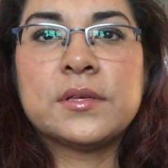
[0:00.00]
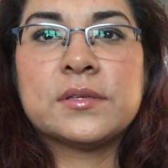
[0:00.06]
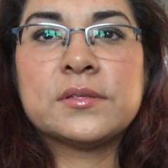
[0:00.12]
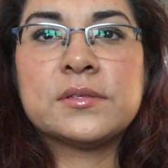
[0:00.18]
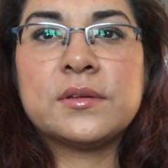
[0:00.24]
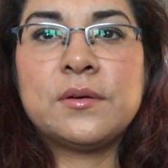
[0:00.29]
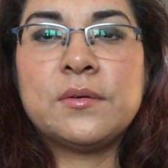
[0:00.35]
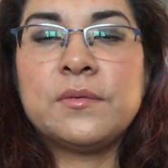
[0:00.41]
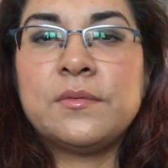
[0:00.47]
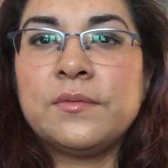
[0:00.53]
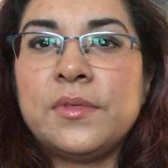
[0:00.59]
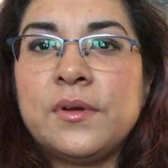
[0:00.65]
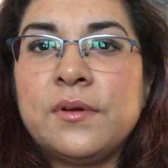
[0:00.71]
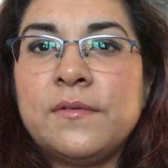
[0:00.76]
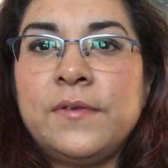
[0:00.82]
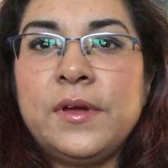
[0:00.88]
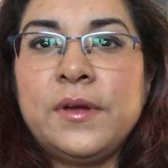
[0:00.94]
So
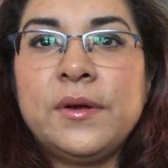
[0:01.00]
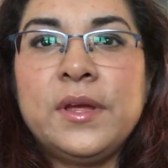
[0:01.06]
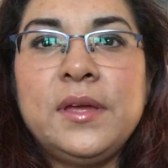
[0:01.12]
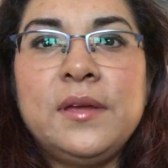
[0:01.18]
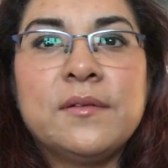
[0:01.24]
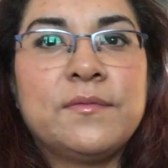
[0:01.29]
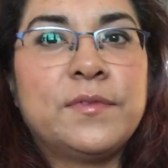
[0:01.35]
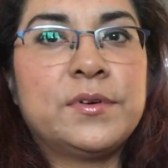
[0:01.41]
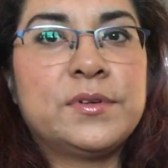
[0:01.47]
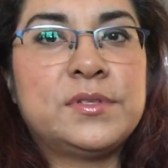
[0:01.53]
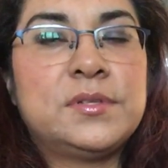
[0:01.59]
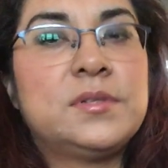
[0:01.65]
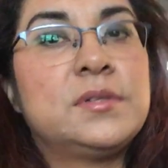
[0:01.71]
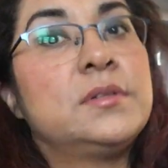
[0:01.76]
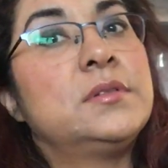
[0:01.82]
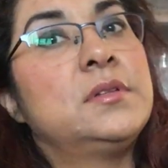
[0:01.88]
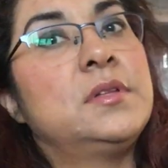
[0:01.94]
they're very
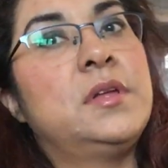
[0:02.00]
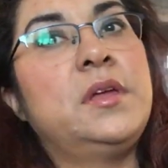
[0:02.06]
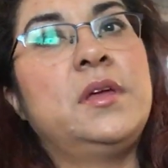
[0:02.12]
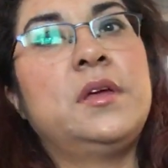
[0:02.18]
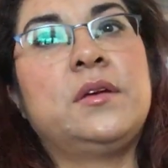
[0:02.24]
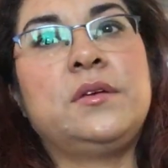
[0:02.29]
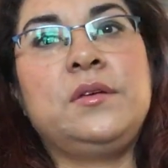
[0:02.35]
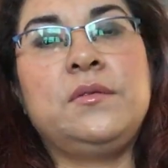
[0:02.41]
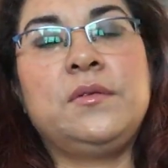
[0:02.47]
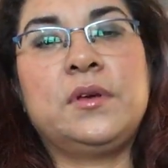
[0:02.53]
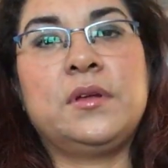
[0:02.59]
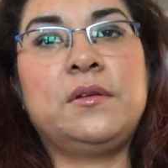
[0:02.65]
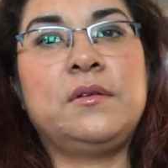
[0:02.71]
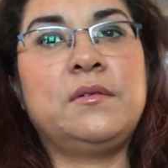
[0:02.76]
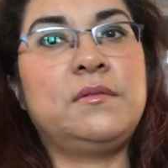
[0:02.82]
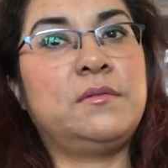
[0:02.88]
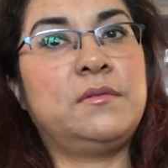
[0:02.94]
versatile. You
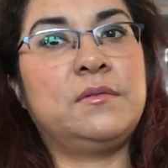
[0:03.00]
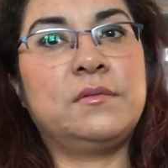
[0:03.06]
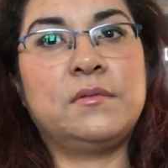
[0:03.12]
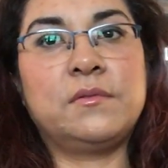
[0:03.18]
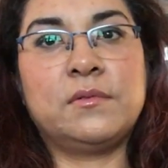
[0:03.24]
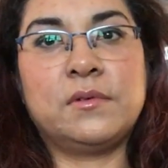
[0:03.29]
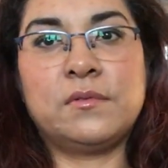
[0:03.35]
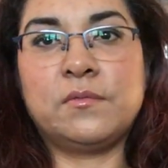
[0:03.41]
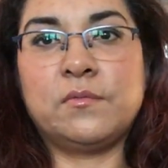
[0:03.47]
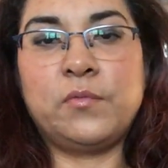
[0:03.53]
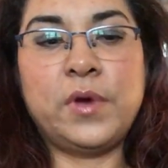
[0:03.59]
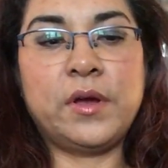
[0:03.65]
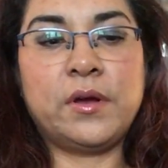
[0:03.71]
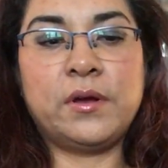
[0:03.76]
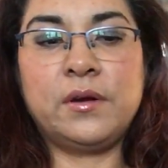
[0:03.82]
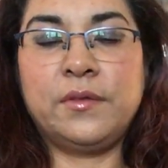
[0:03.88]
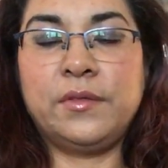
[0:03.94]
can
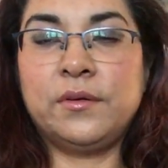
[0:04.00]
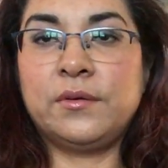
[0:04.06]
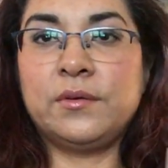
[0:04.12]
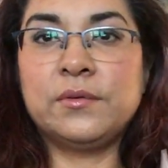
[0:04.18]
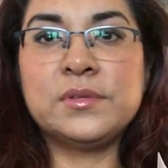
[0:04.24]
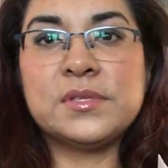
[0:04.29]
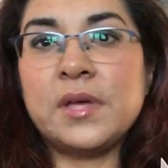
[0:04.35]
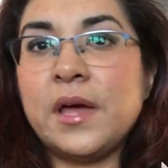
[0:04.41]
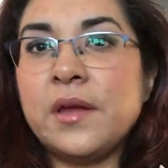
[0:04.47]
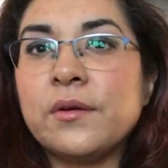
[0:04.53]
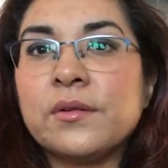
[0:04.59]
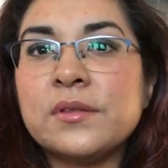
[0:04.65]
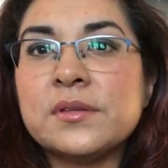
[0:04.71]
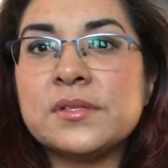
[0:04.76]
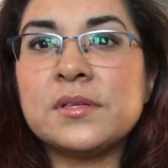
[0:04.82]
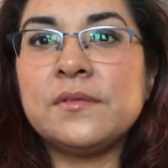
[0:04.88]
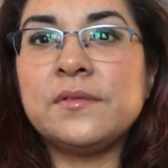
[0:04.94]
wear it on the gold side or
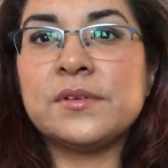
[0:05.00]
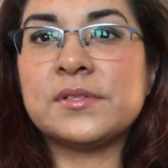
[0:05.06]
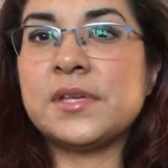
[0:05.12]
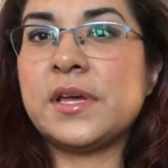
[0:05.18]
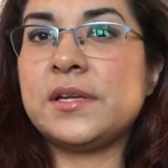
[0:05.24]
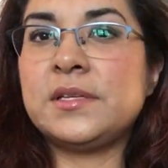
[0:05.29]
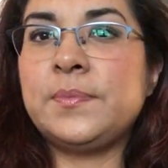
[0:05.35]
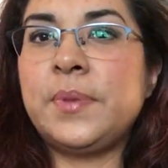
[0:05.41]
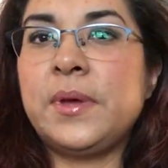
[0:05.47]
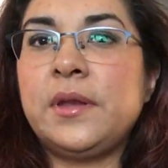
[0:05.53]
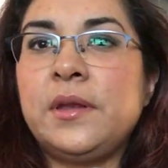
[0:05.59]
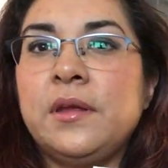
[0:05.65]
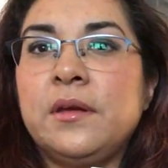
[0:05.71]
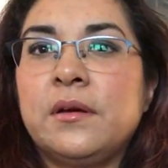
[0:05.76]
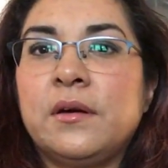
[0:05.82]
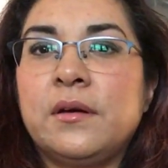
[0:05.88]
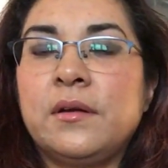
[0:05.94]
the silver side
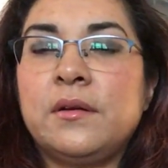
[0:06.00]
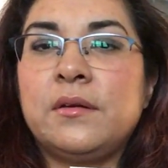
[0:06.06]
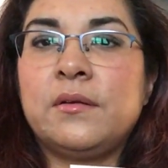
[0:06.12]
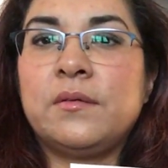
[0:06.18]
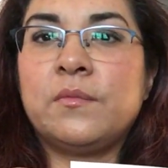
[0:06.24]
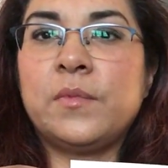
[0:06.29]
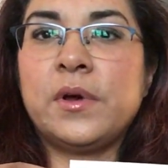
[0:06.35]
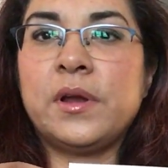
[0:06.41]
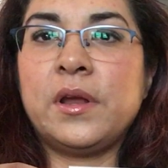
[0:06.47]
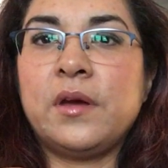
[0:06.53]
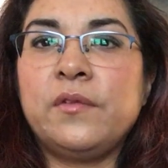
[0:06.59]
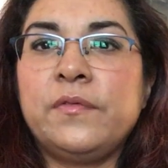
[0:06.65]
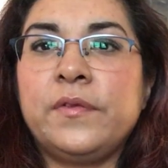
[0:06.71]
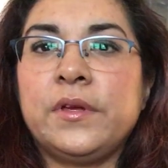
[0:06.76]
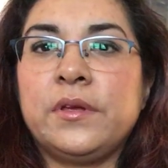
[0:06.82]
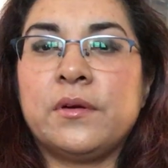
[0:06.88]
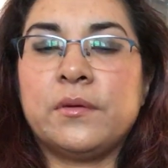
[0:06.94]
depending on what
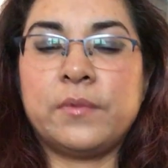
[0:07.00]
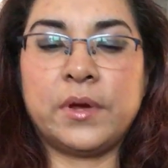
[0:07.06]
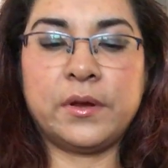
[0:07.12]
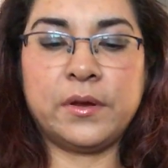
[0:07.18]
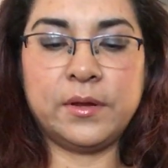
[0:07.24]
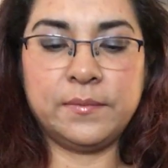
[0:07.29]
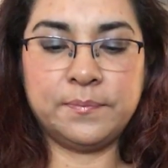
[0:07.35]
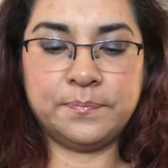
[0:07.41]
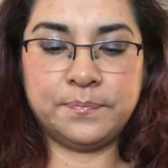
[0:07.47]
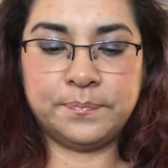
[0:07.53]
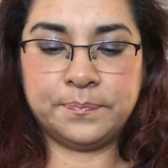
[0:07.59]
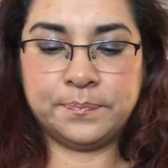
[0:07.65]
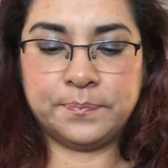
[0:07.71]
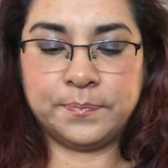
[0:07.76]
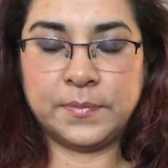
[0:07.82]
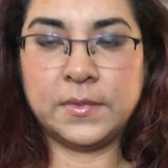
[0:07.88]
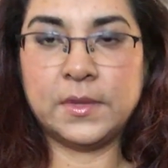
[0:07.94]
outfit you're wearing.
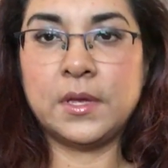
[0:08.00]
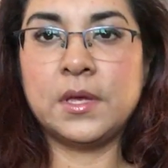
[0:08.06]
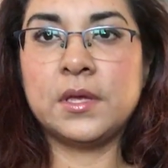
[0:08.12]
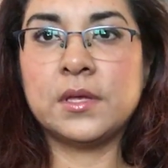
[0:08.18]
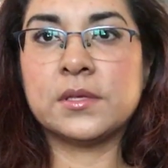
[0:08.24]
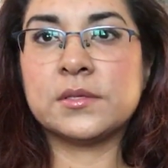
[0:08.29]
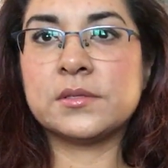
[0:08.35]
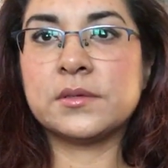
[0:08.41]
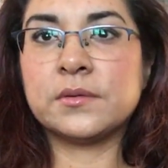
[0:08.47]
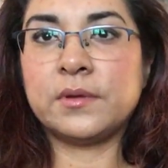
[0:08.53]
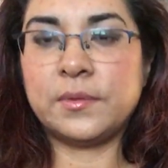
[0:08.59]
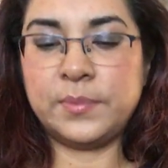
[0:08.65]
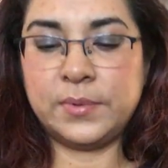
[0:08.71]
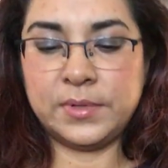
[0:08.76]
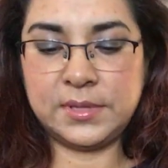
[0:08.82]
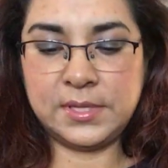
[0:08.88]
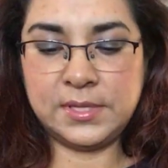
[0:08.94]
So I'll
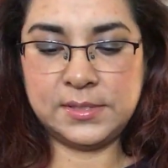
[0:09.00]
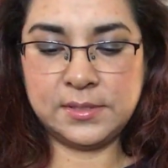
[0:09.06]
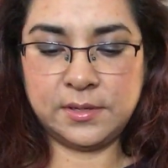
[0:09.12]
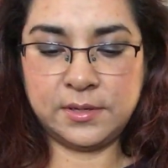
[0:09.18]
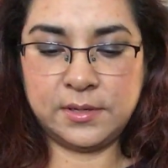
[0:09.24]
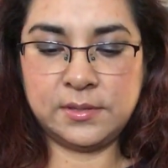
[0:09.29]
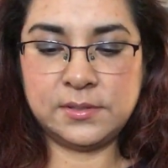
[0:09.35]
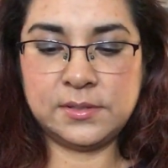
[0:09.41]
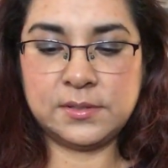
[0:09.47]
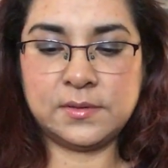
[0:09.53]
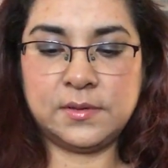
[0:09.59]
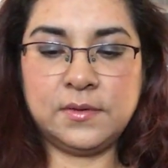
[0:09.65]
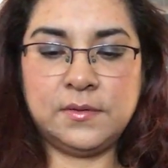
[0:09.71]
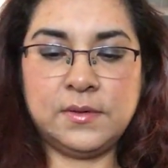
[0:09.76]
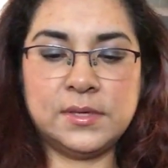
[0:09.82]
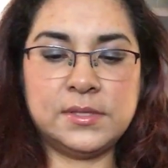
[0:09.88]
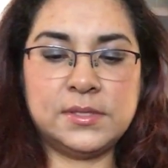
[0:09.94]
put these on so
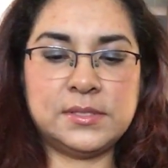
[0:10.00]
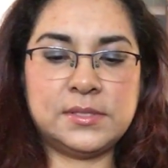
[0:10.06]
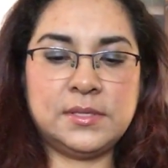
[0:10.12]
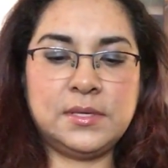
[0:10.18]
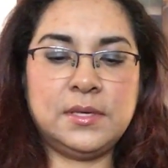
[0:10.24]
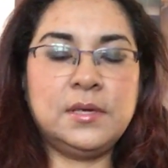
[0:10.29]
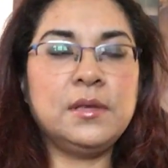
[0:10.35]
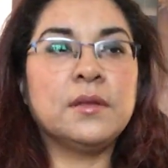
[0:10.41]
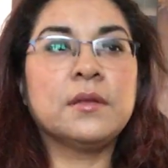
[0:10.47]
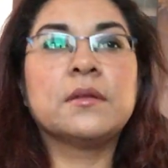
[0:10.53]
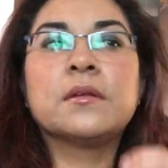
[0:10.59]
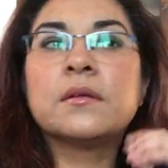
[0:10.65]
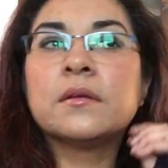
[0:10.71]
you can see.